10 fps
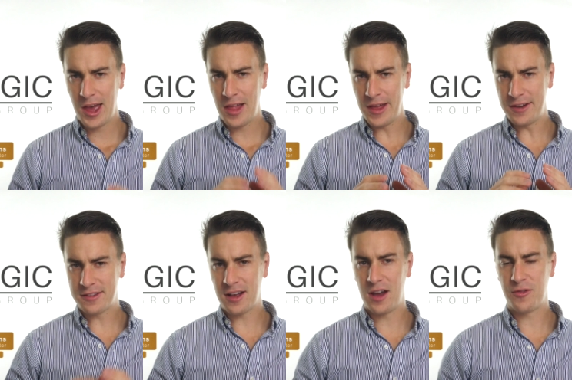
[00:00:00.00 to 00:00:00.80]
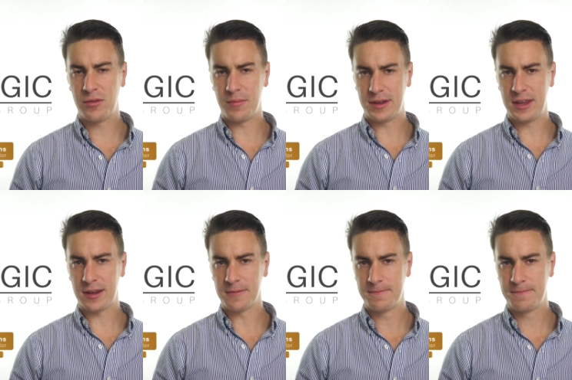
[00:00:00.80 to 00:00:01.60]
Let's start from the
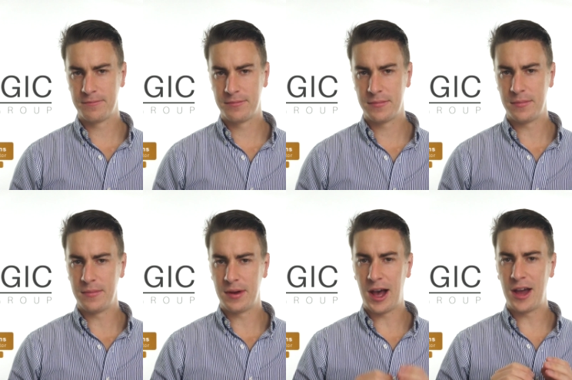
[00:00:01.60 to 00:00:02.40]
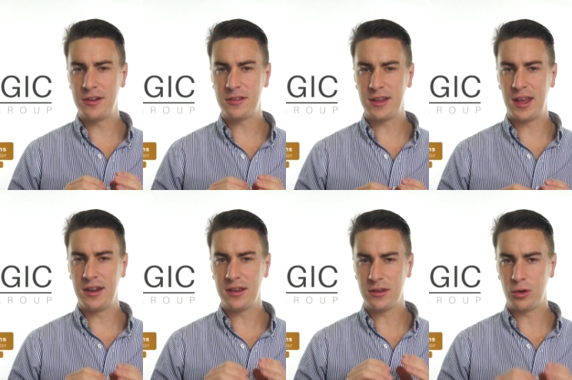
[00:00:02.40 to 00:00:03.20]
beginning.
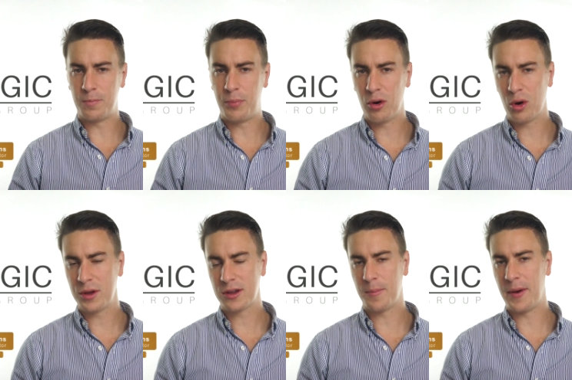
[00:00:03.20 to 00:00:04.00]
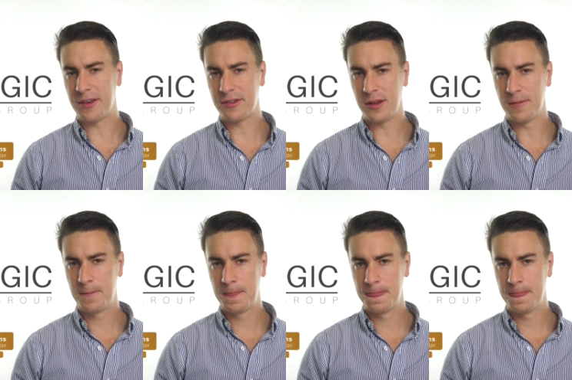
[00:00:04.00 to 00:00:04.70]
Understanding your borrowing capacity.